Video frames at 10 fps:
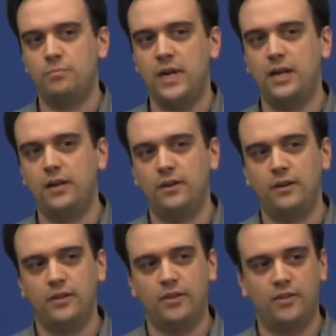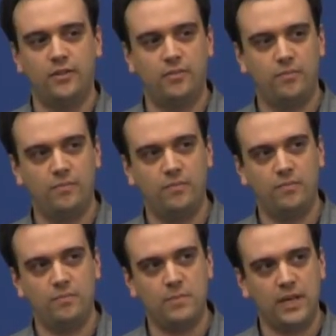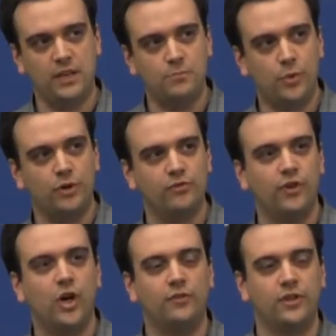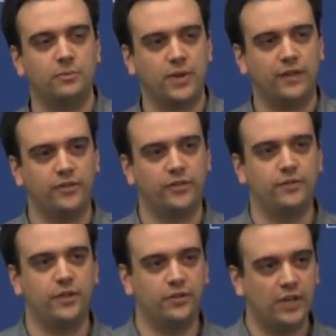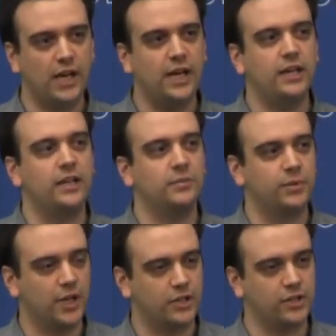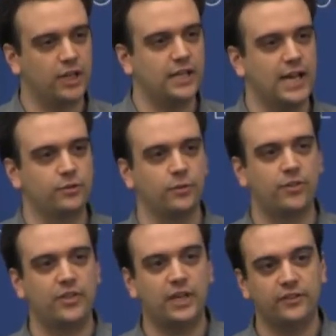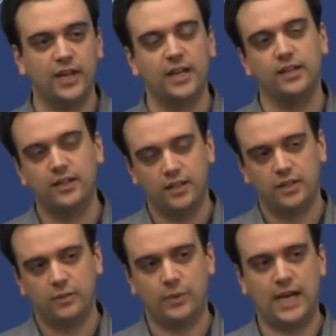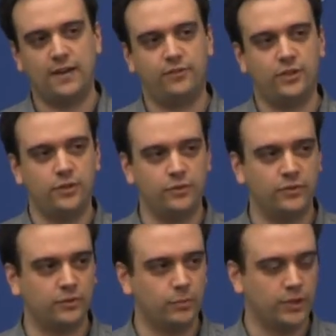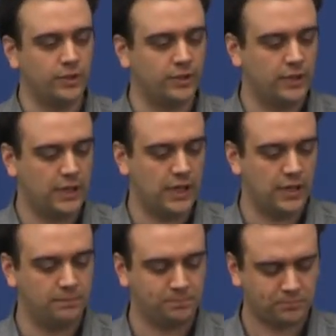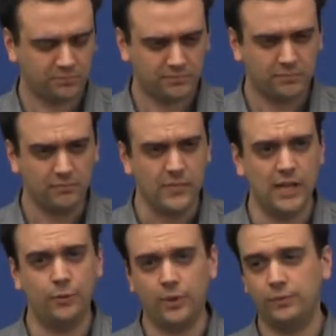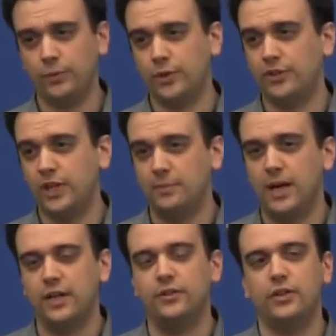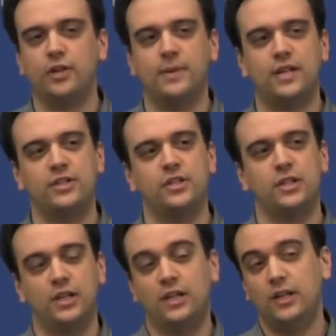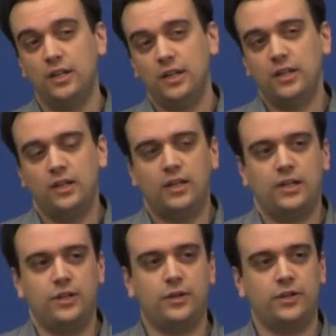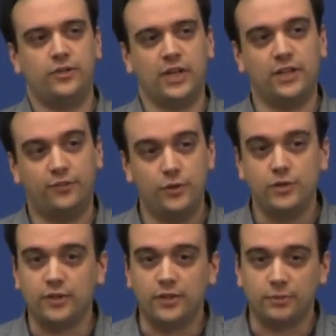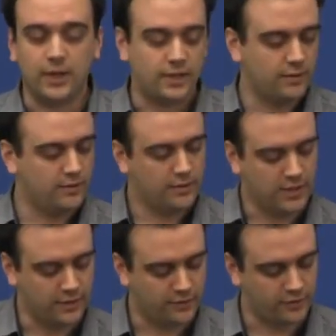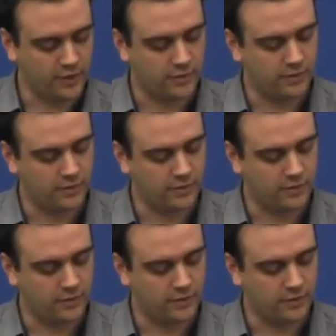make them more involved in the process of the design and the production and natural things that we have to use in the world. And the one good thing about it is you can imagine you can design the future this way. And so